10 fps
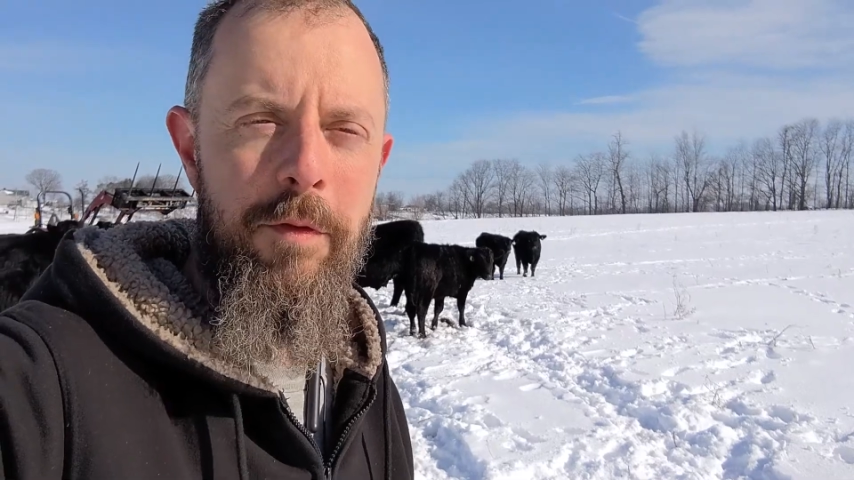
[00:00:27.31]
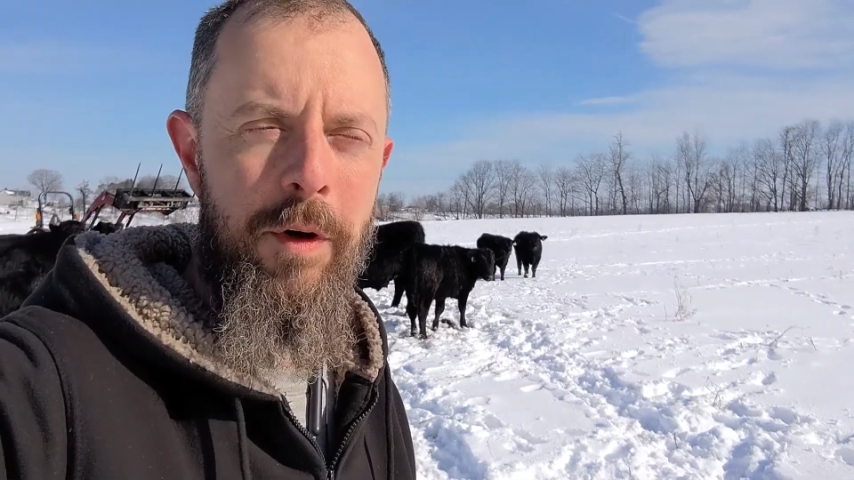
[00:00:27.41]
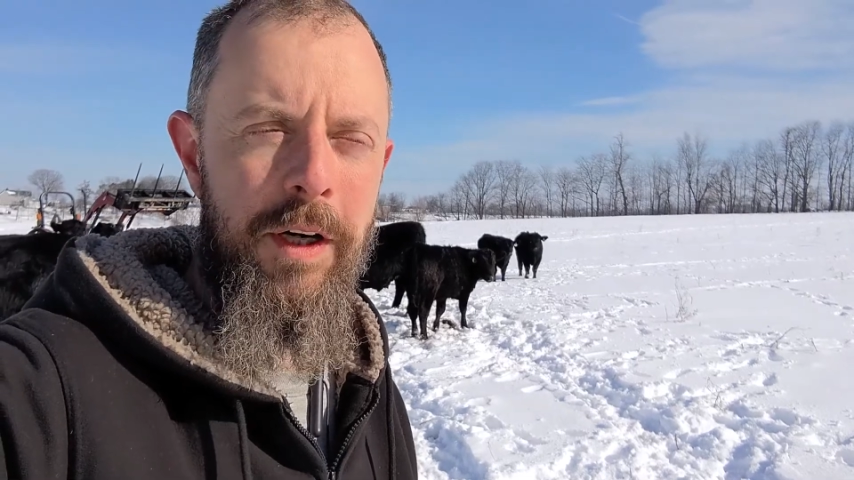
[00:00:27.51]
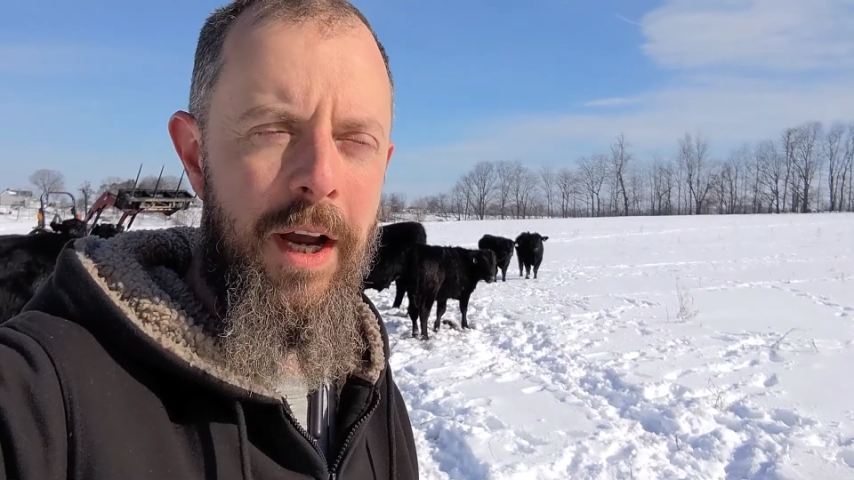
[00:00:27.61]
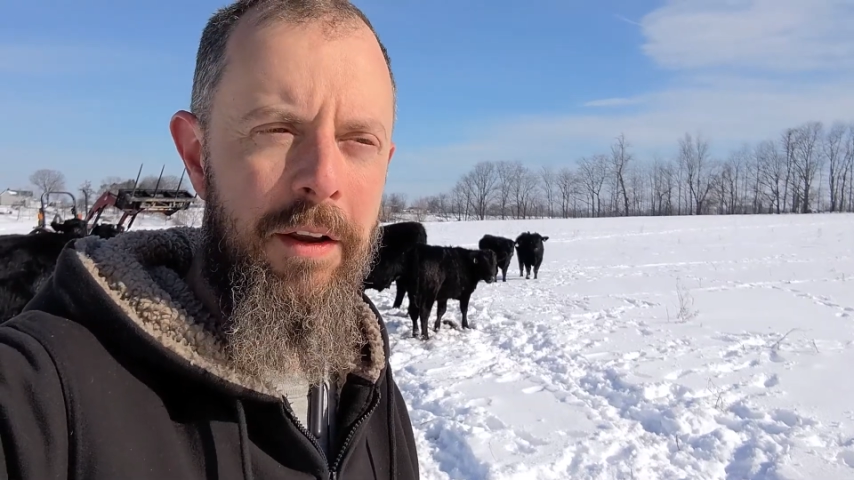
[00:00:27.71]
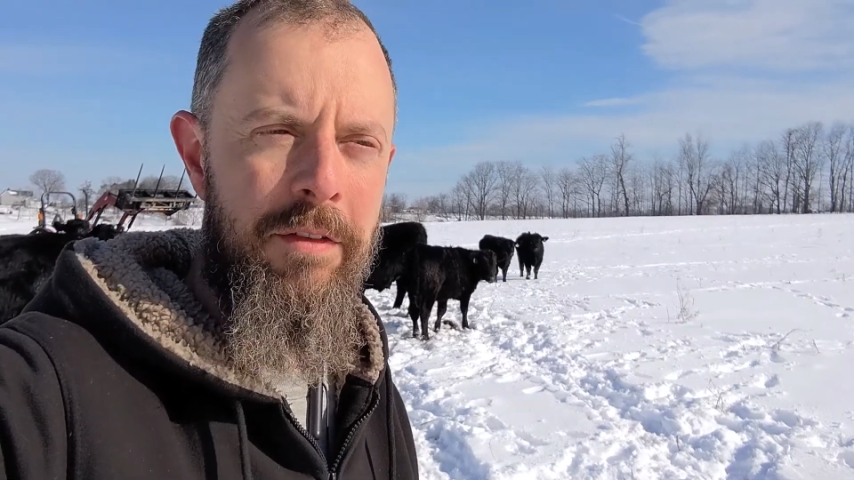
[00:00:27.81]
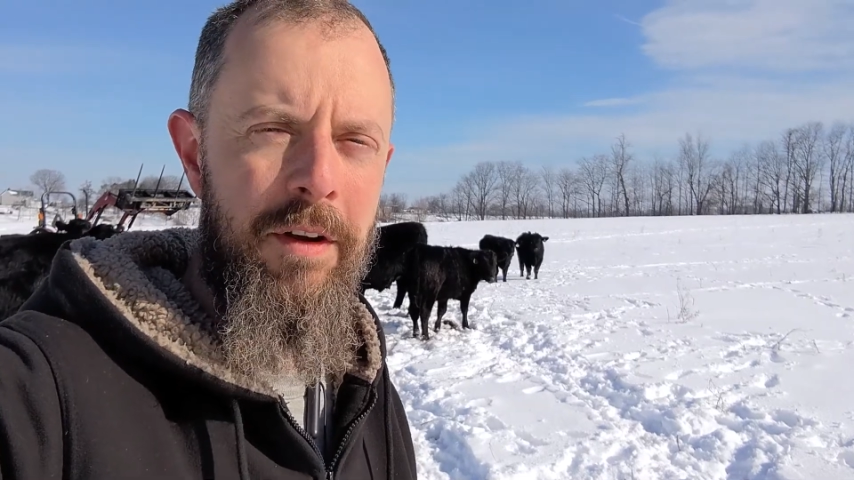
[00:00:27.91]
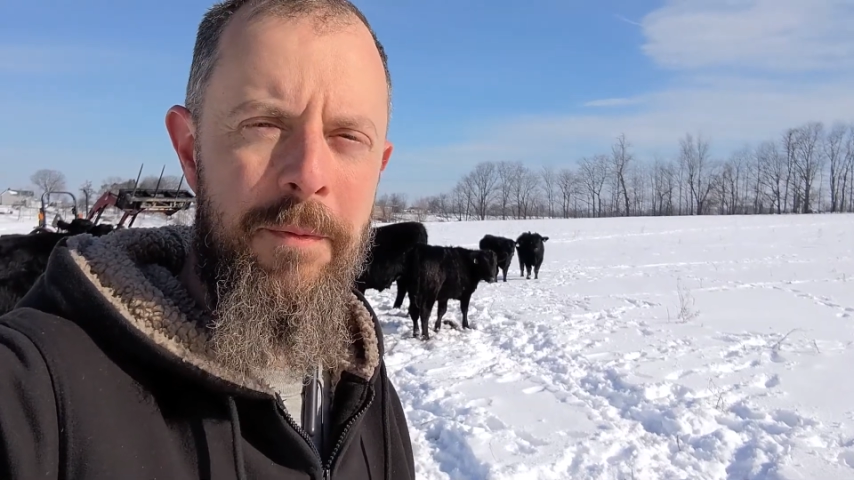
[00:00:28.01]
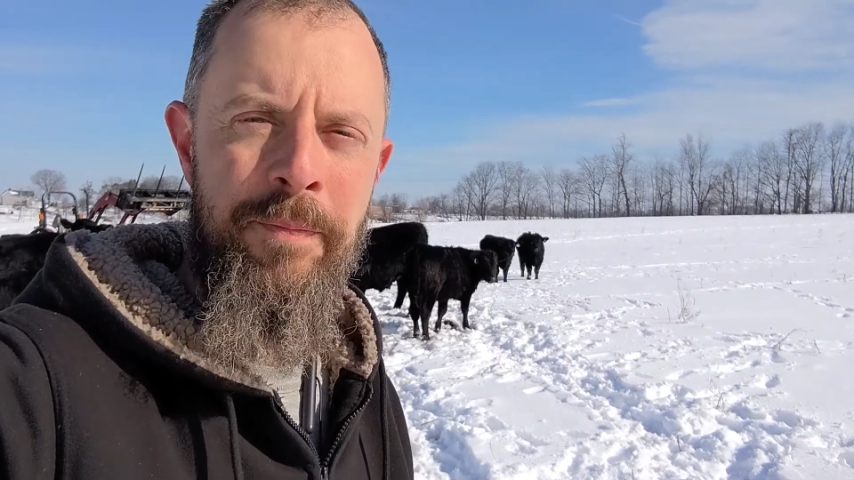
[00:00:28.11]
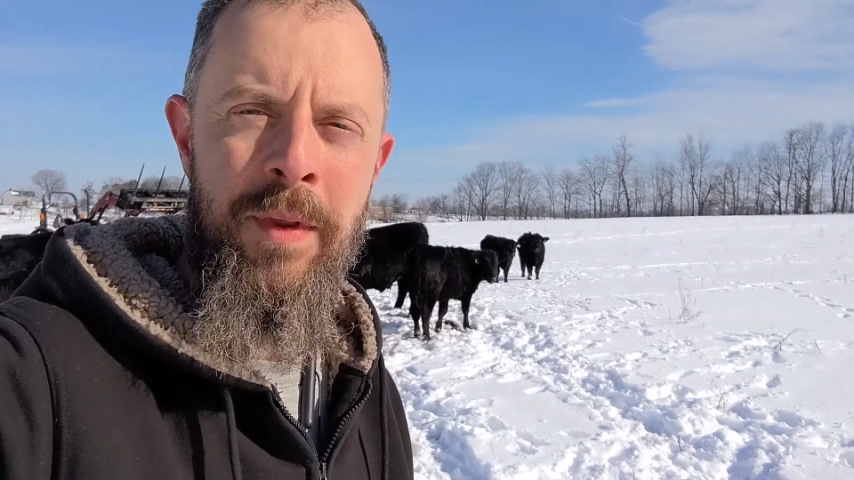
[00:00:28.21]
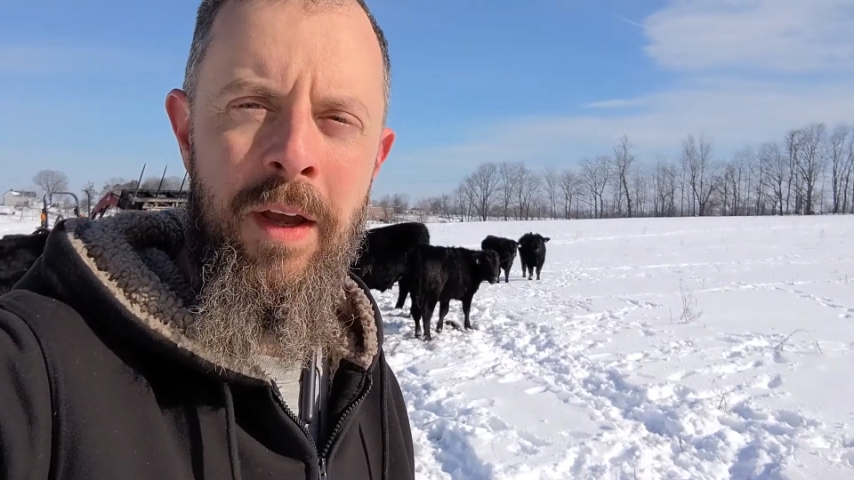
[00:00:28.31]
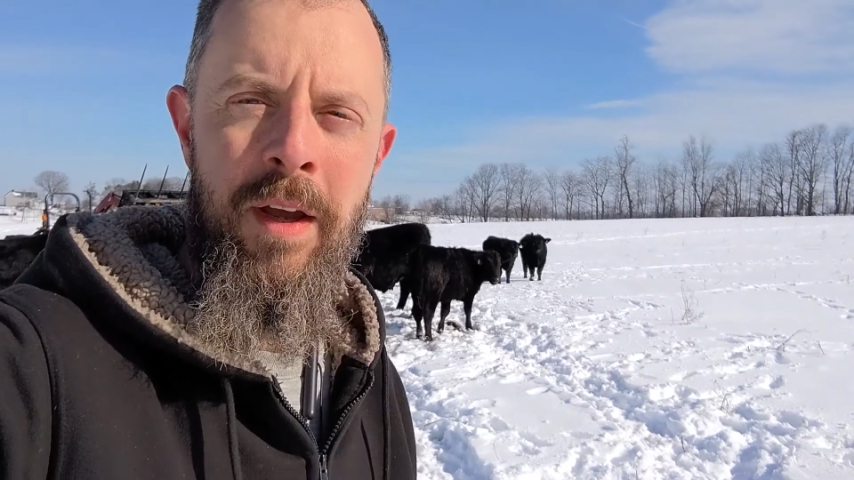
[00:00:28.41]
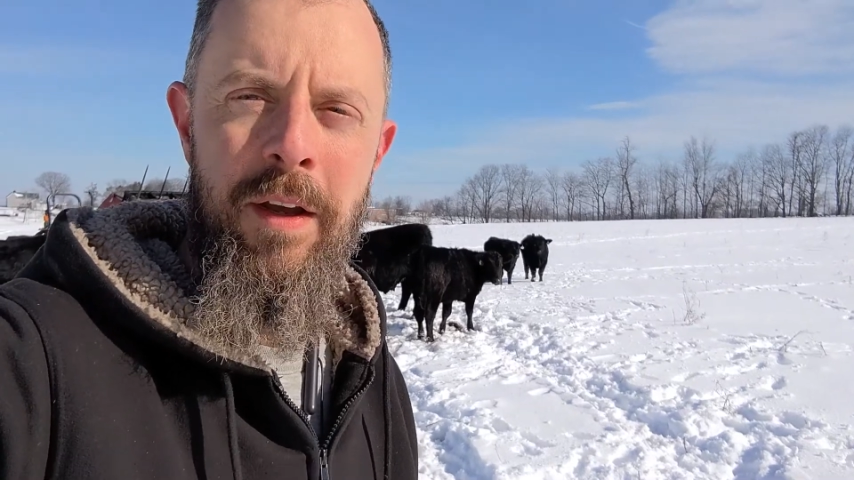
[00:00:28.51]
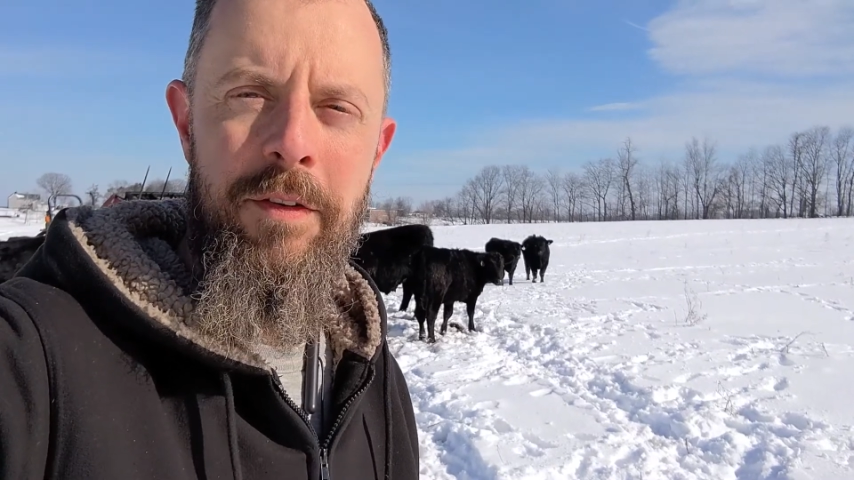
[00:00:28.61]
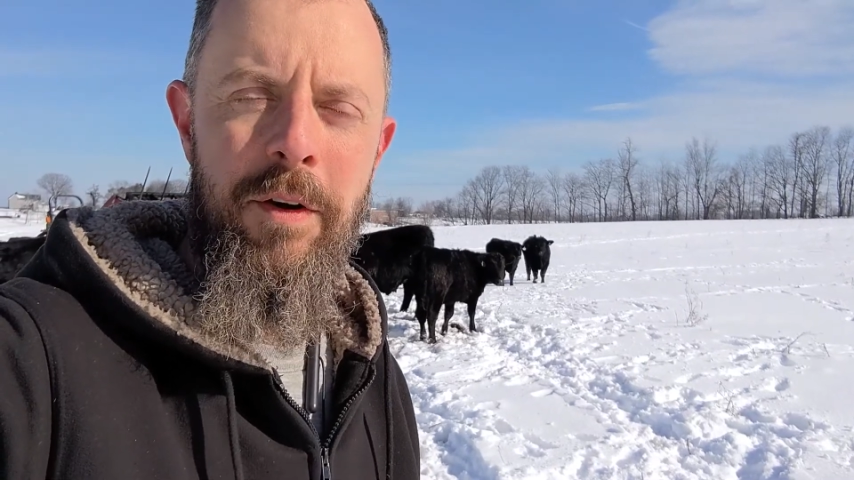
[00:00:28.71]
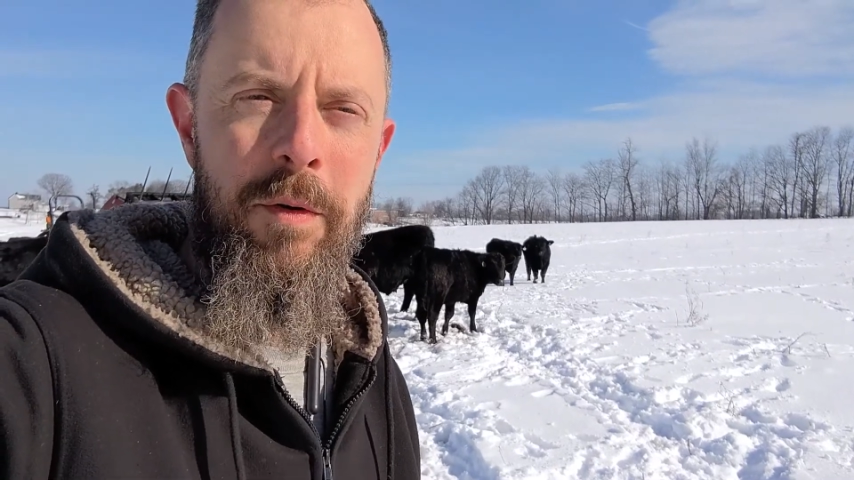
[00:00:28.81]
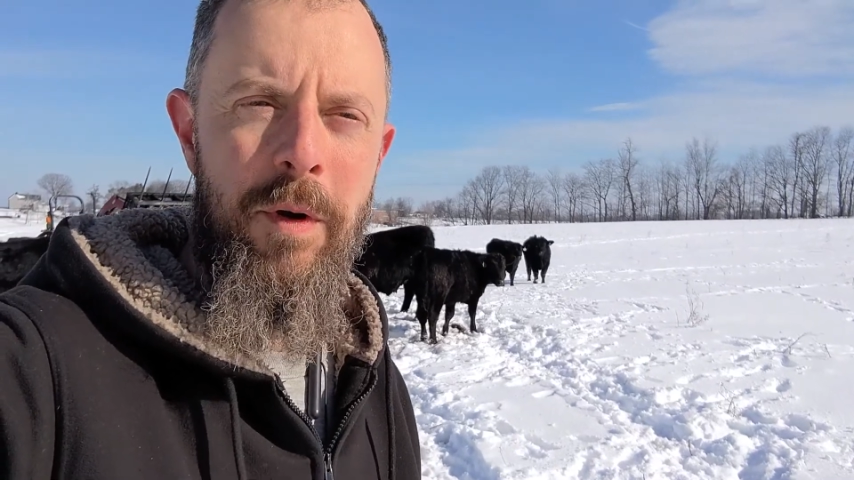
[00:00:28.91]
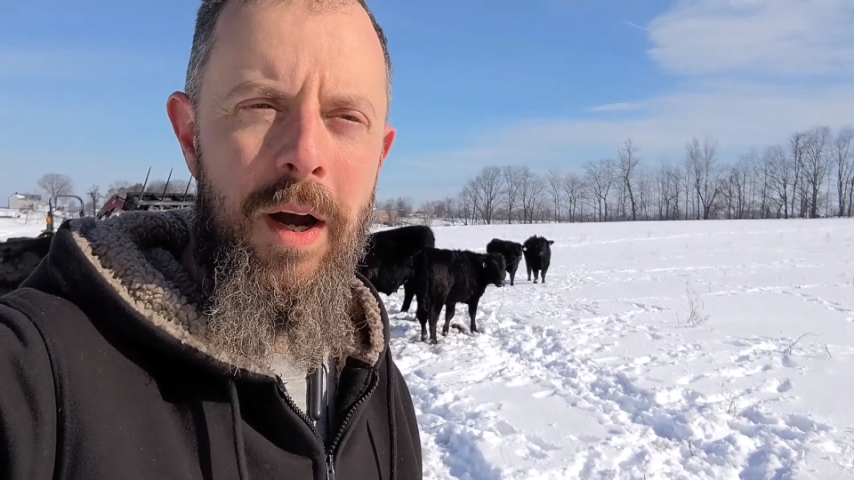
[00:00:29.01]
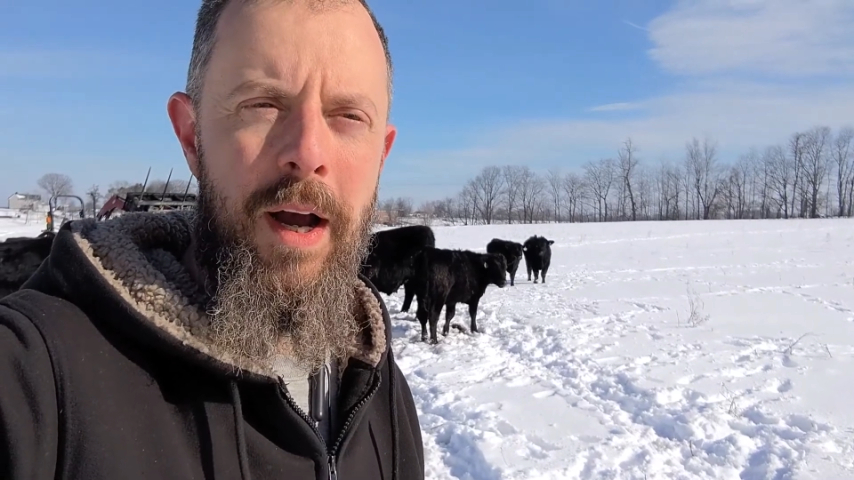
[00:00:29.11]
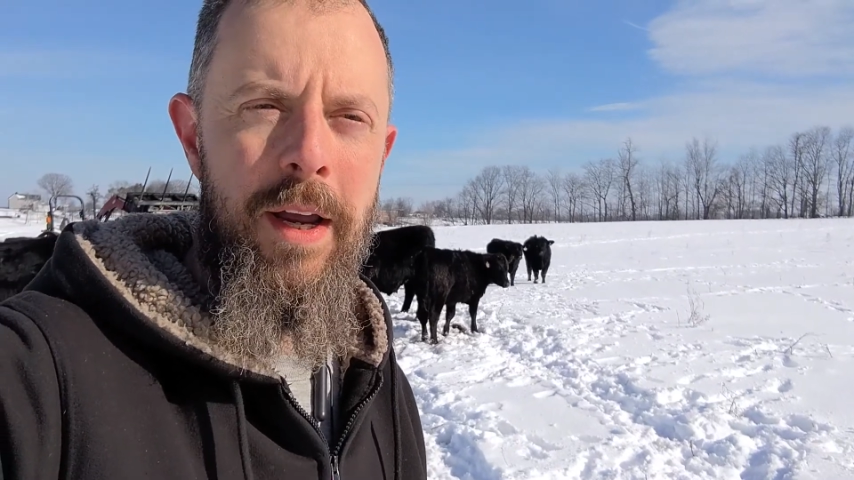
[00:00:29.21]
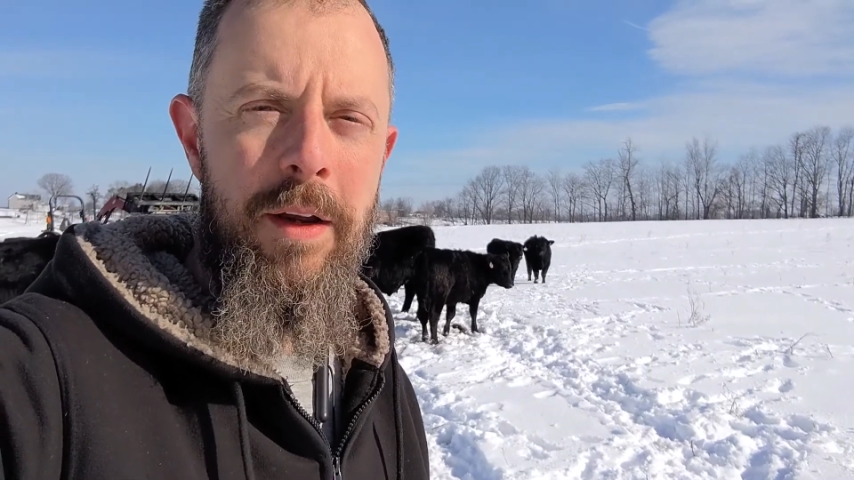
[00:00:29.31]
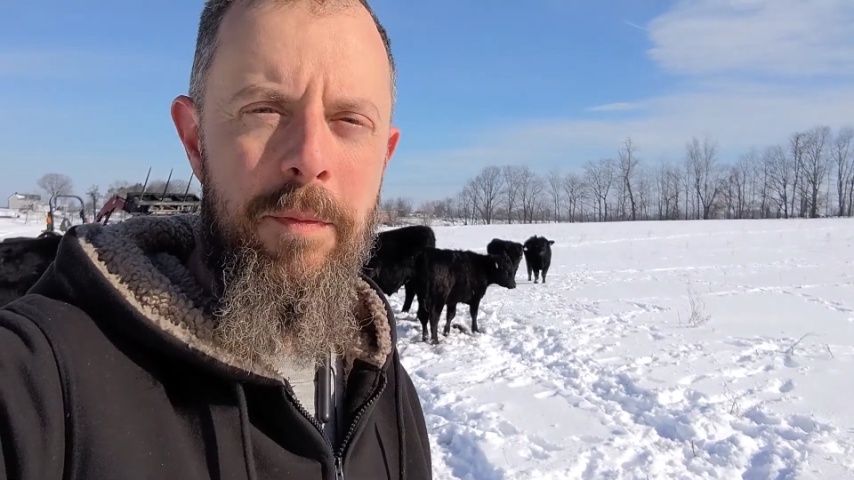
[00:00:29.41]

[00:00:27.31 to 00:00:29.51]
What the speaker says: forecast. So I